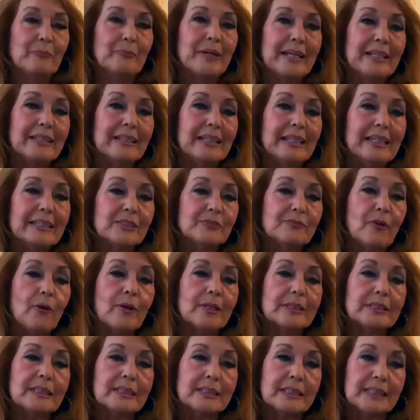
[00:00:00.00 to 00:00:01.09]
But as
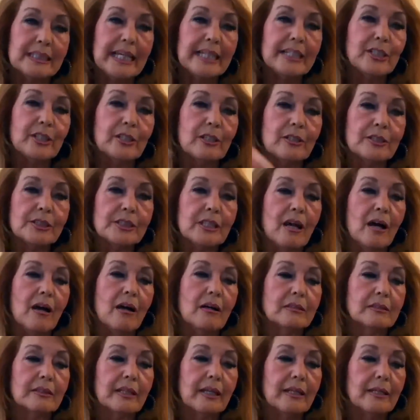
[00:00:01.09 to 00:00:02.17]
far as a secular
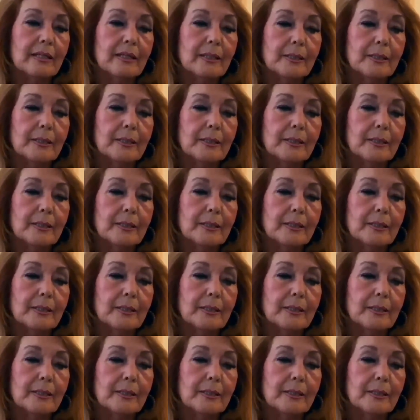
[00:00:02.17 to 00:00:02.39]
song,